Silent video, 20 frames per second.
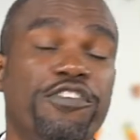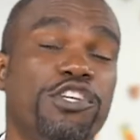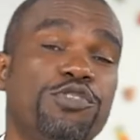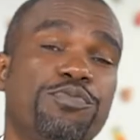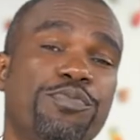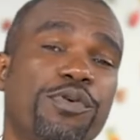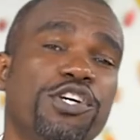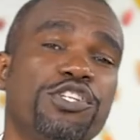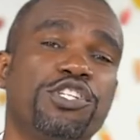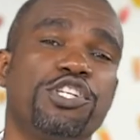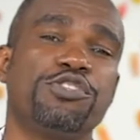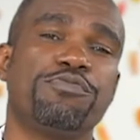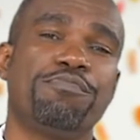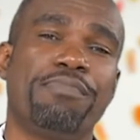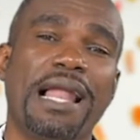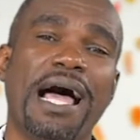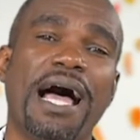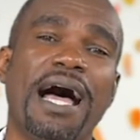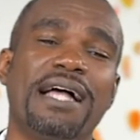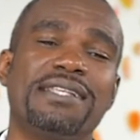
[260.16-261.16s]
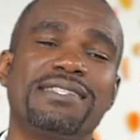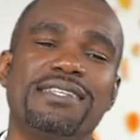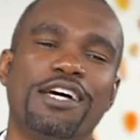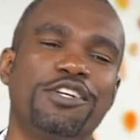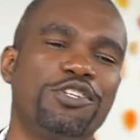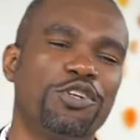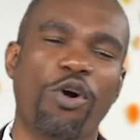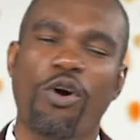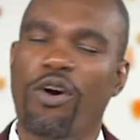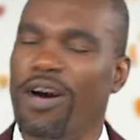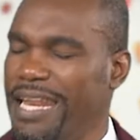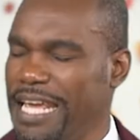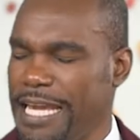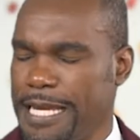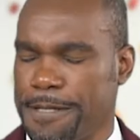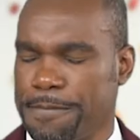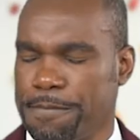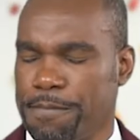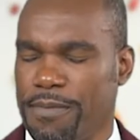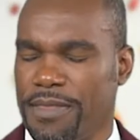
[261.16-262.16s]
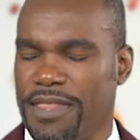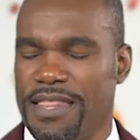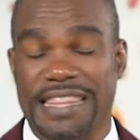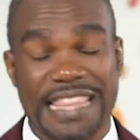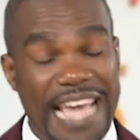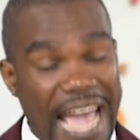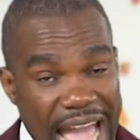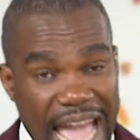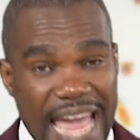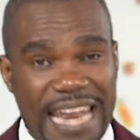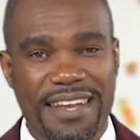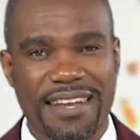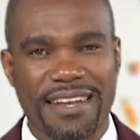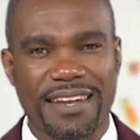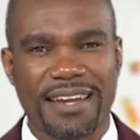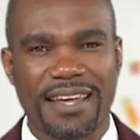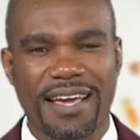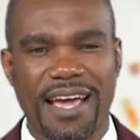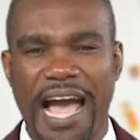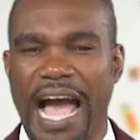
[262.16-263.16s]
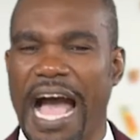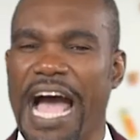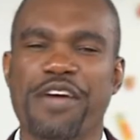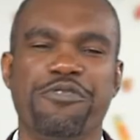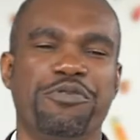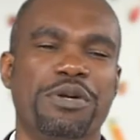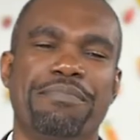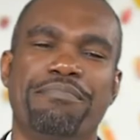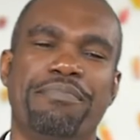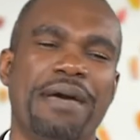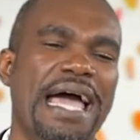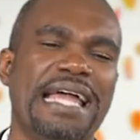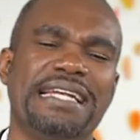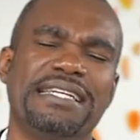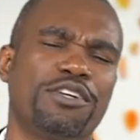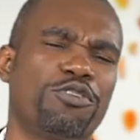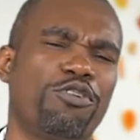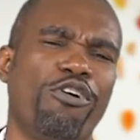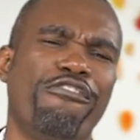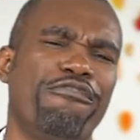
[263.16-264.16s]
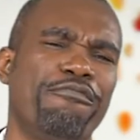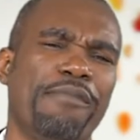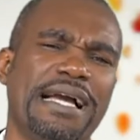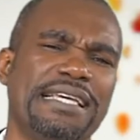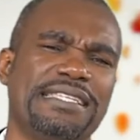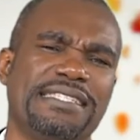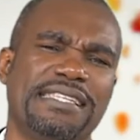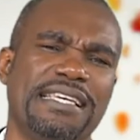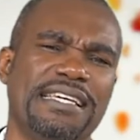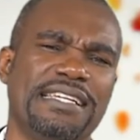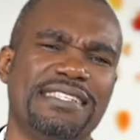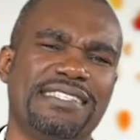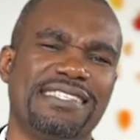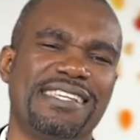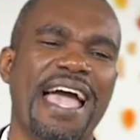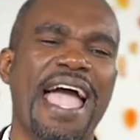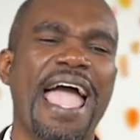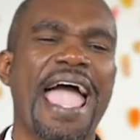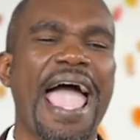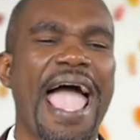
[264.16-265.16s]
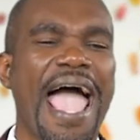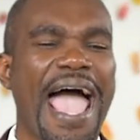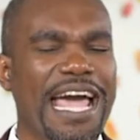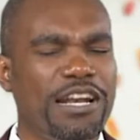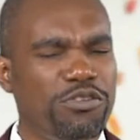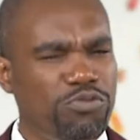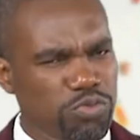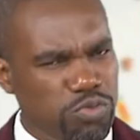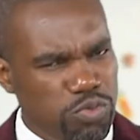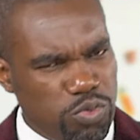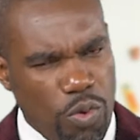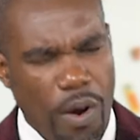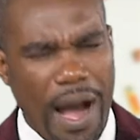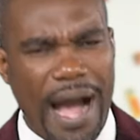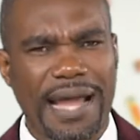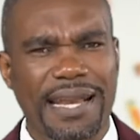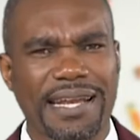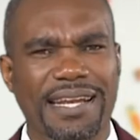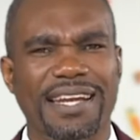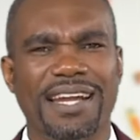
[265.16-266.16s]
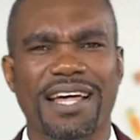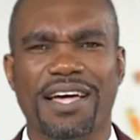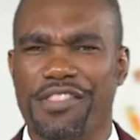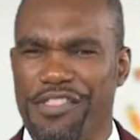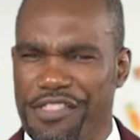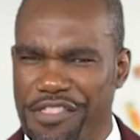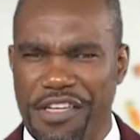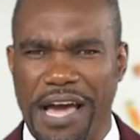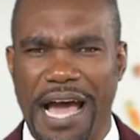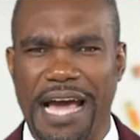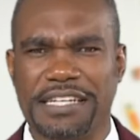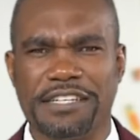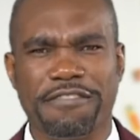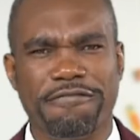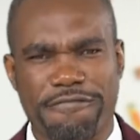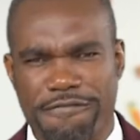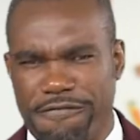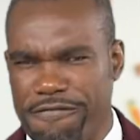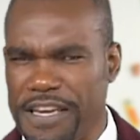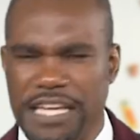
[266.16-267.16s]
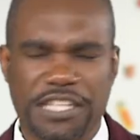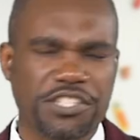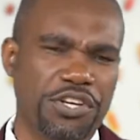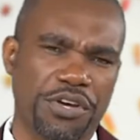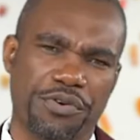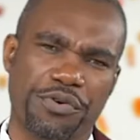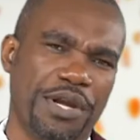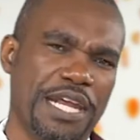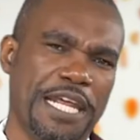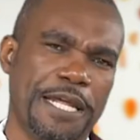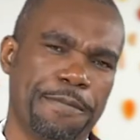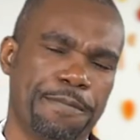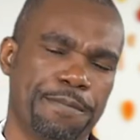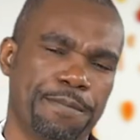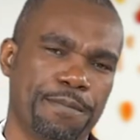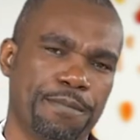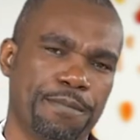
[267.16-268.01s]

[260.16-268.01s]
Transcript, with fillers: his precious blood's atoning. Then I repented of my sins and won that victory.